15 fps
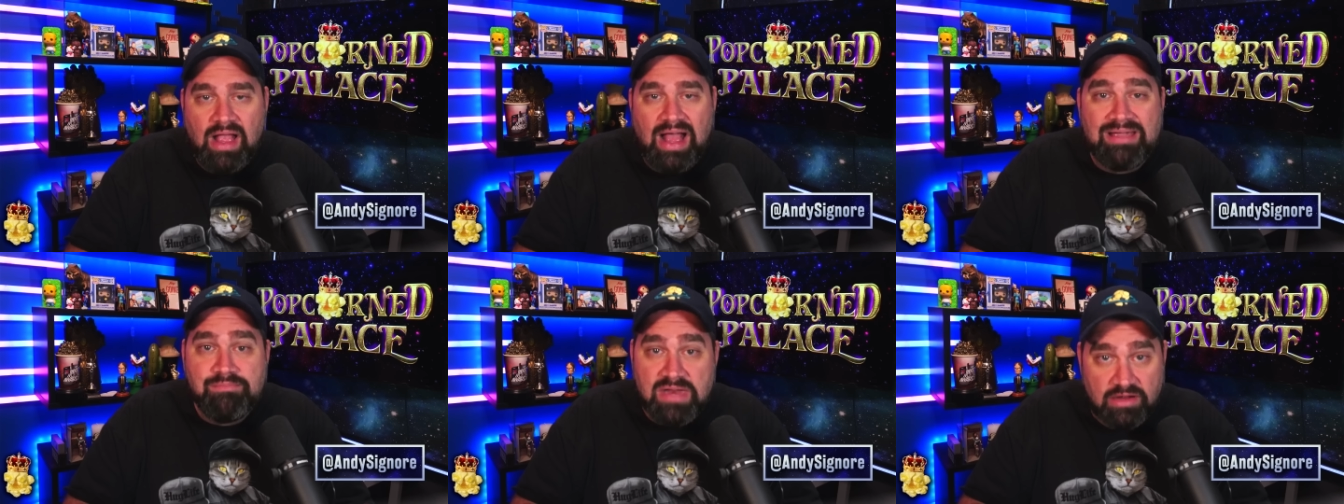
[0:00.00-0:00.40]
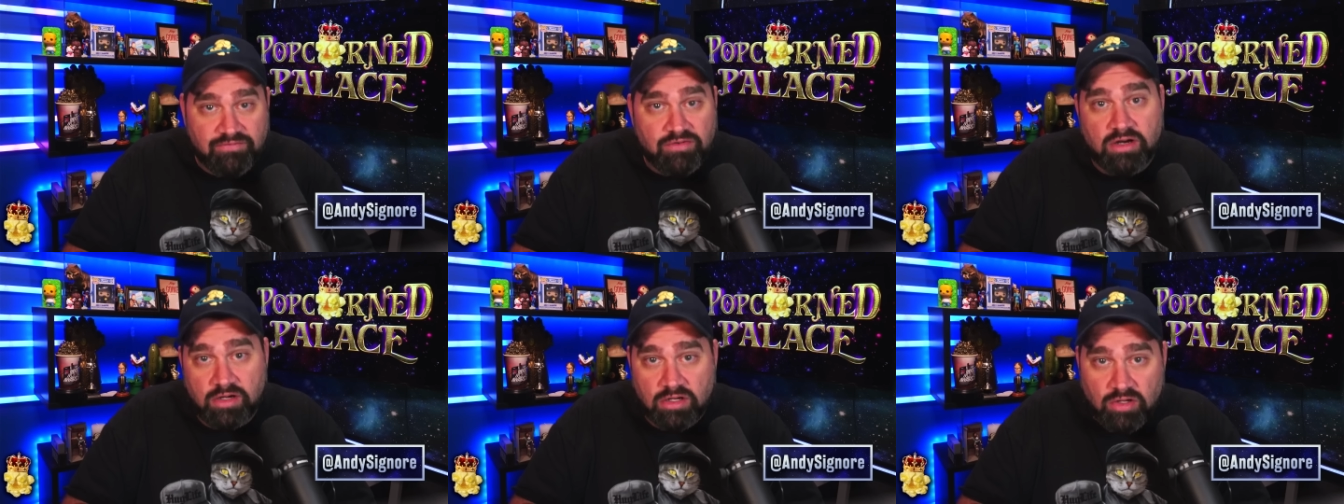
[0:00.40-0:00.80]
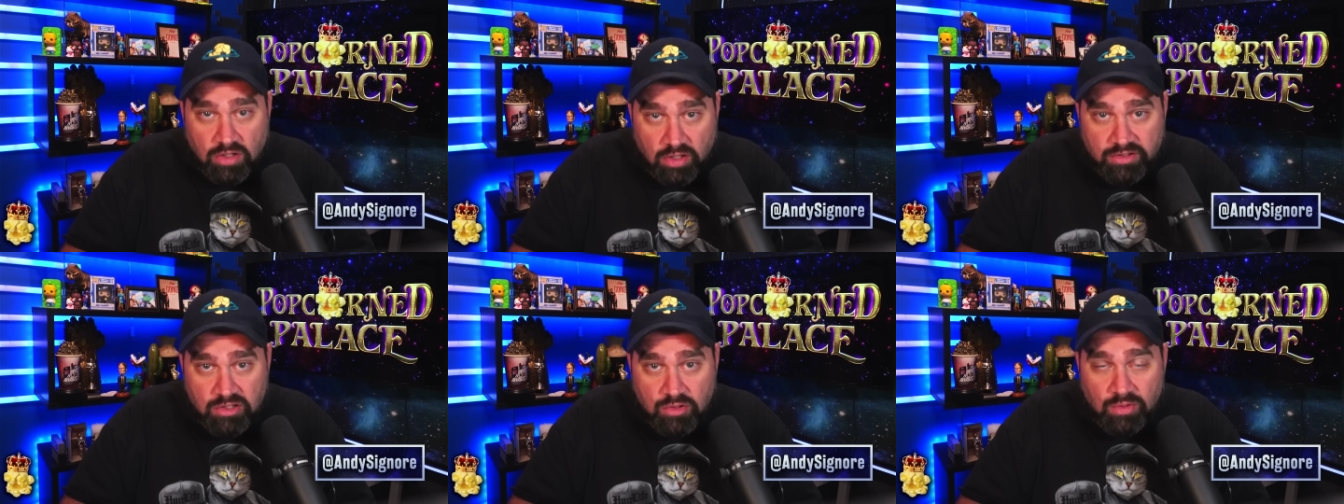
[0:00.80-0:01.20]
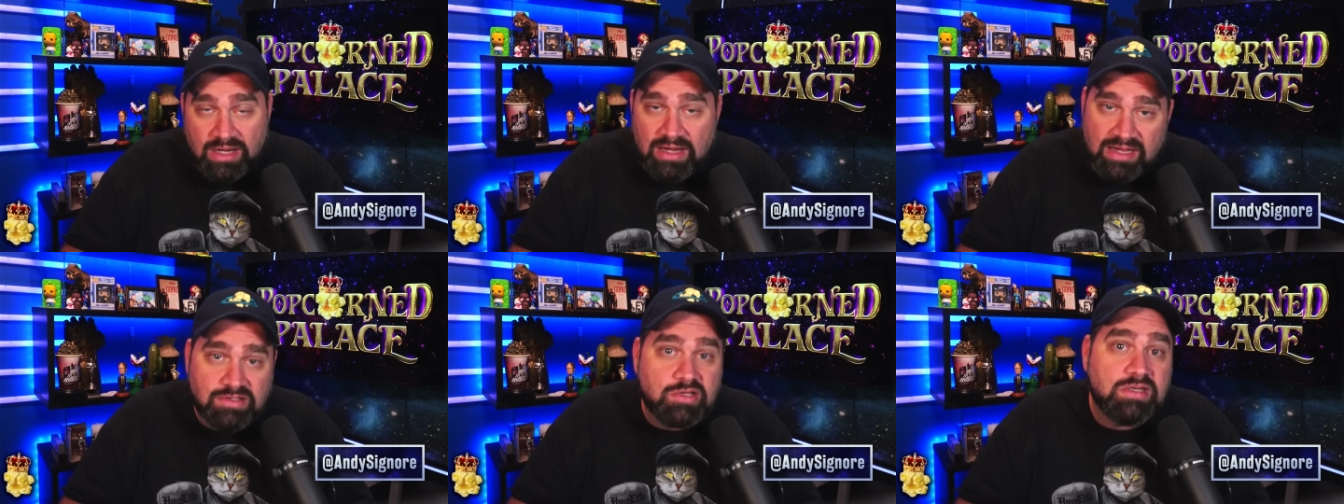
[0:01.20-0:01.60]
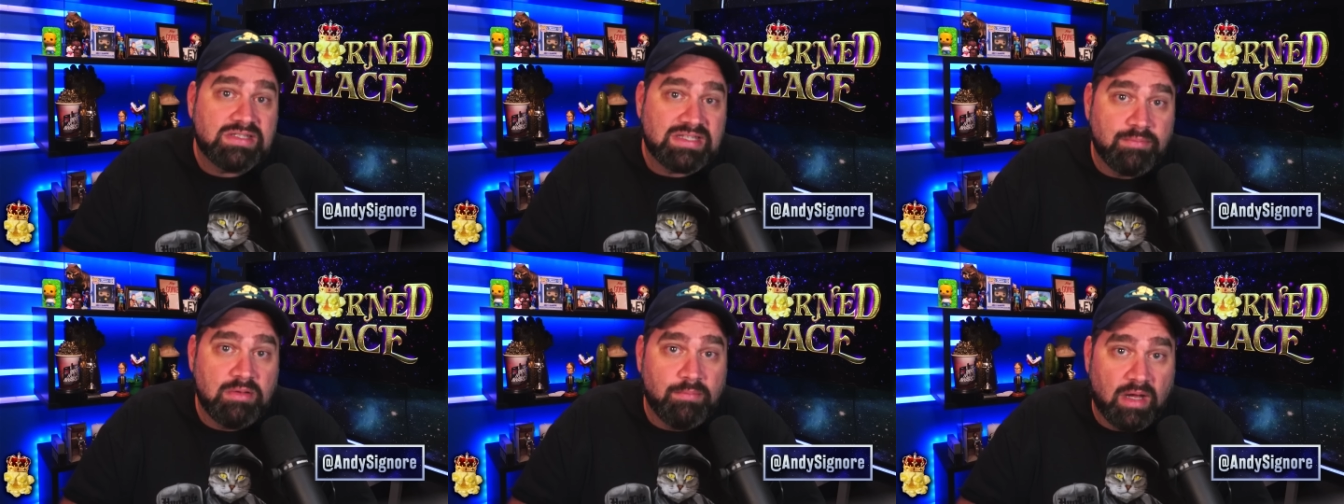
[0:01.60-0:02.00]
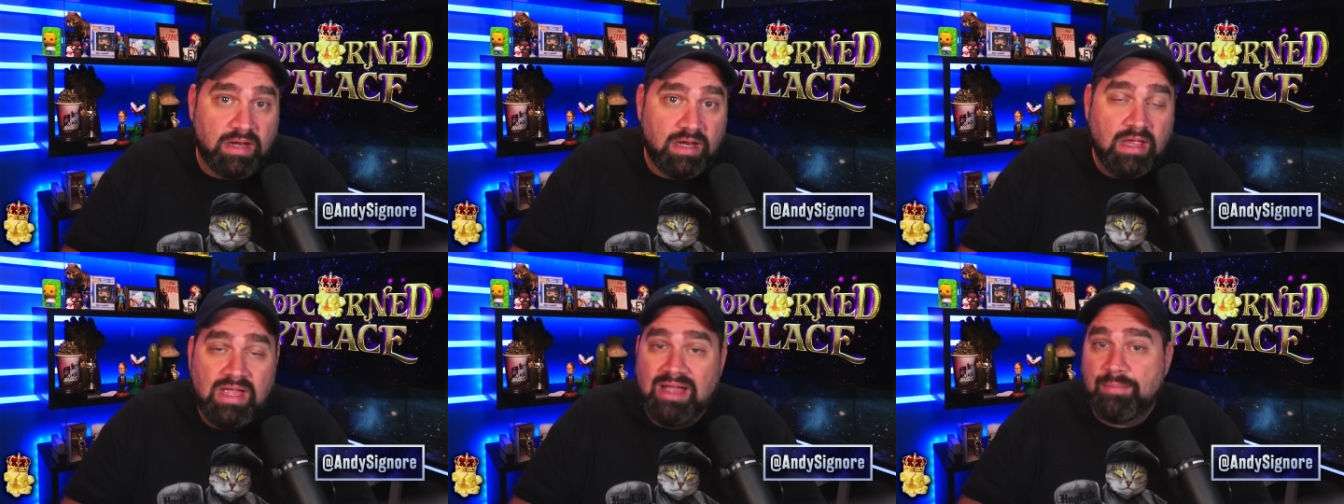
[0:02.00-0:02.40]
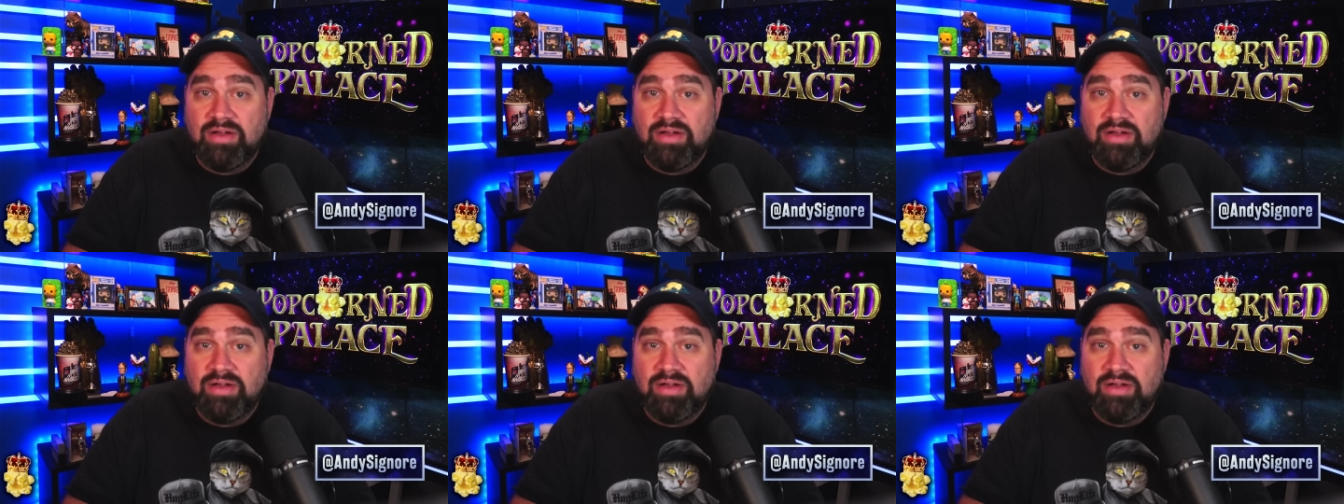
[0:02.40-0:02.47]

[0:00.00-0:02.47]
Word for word: I'm never going to call you and ask you to send me money.